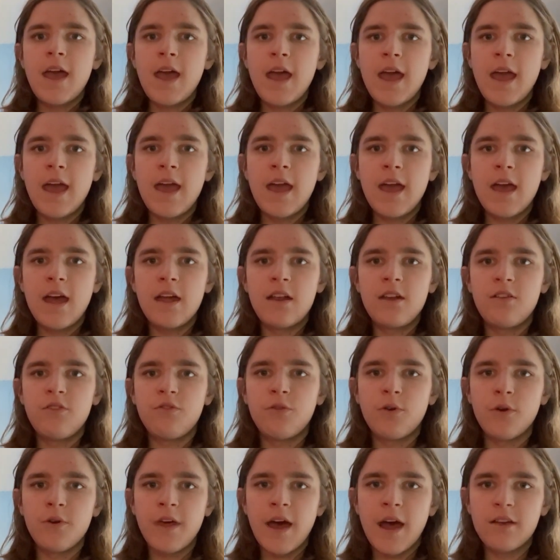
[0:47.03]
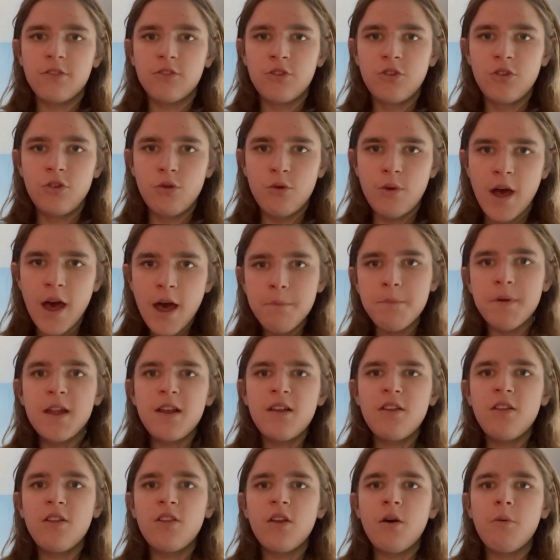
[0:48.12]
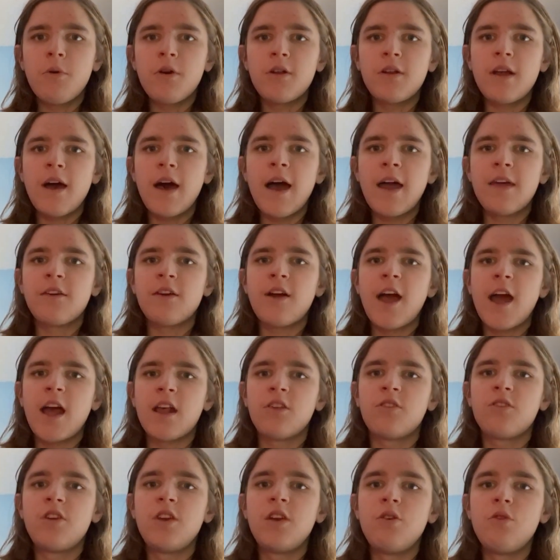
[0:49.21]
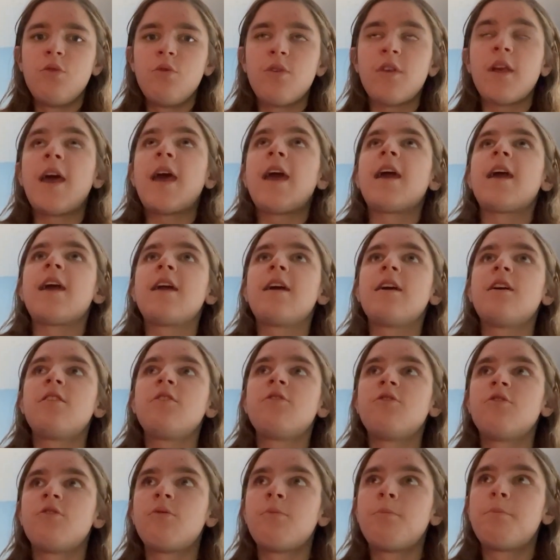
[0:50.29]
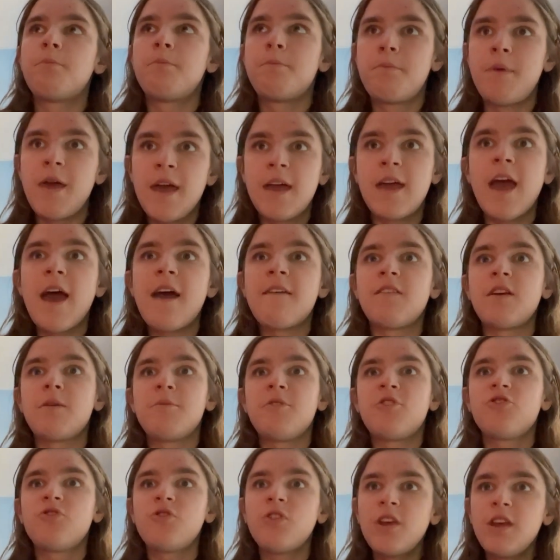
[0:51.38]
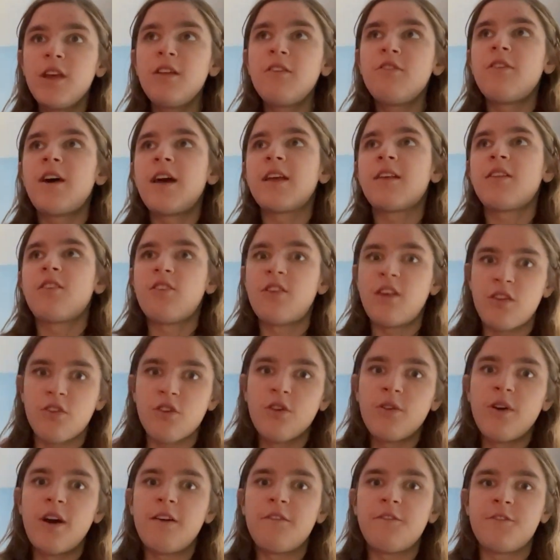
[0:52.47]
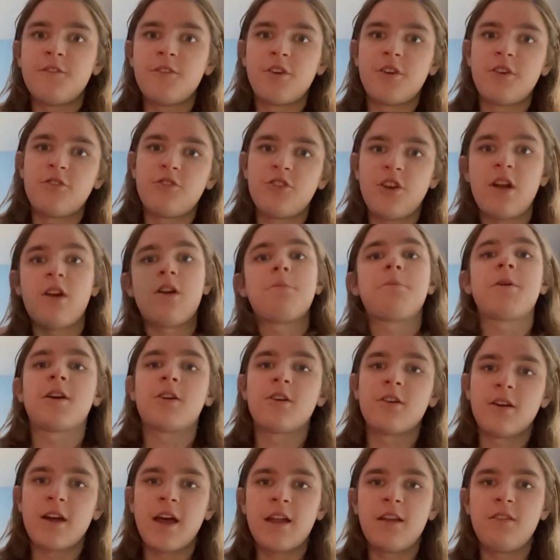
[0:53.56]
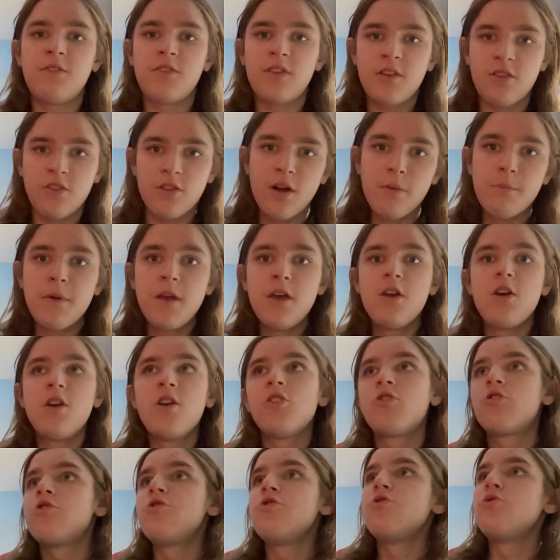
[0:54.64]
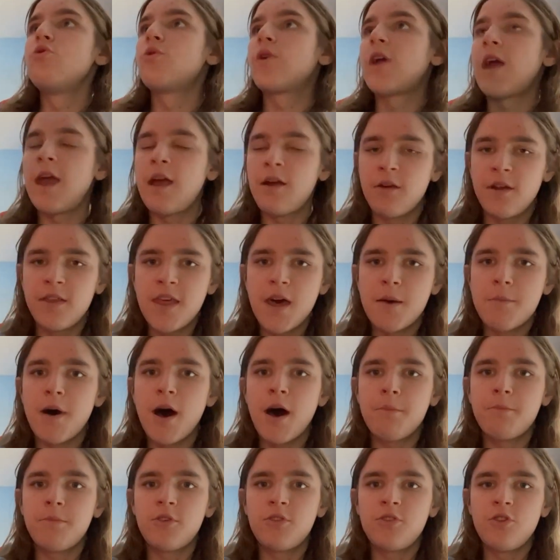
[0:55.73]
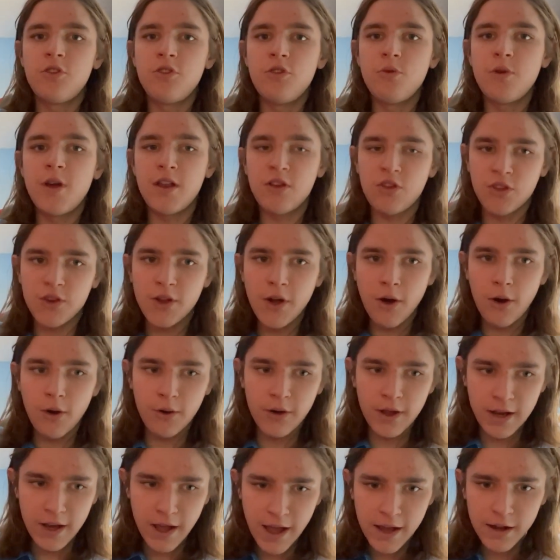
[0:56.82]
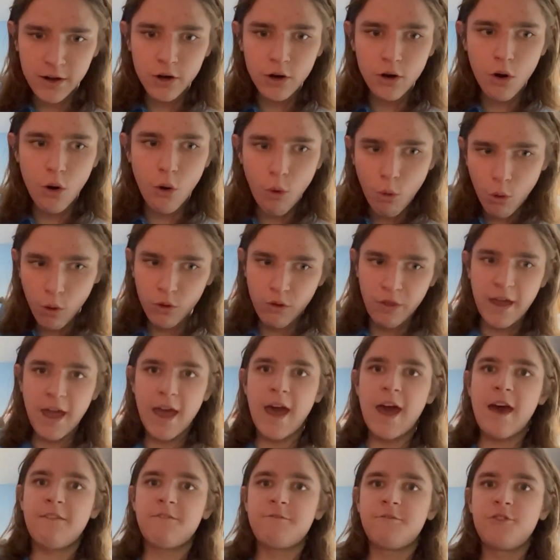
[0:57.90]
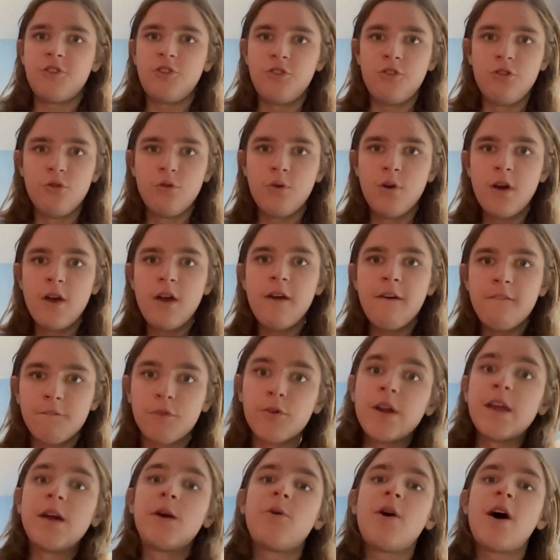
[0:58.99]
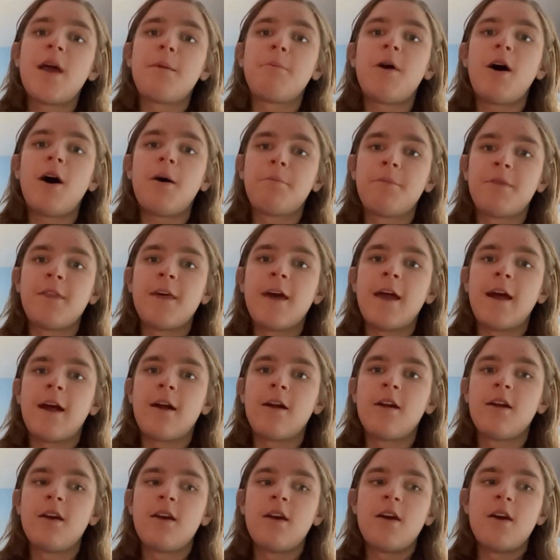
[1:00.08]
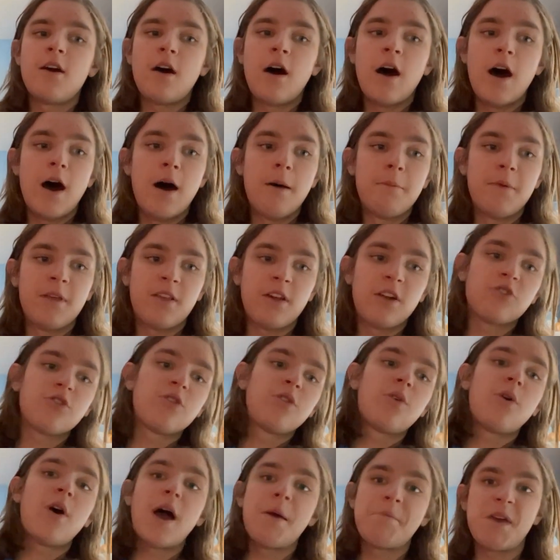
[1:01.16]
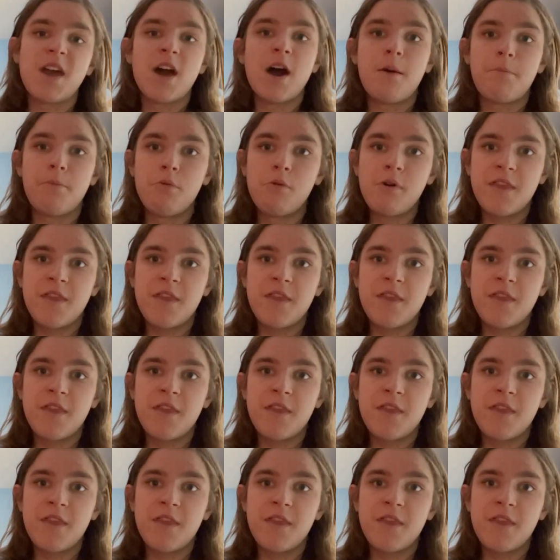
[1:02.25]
And for that to happen, someone either has to use a big heavy machine like scissor lift or cherry picker kind of system to carry them up to install an anchor, or they have to free climb up there, essentially climbing up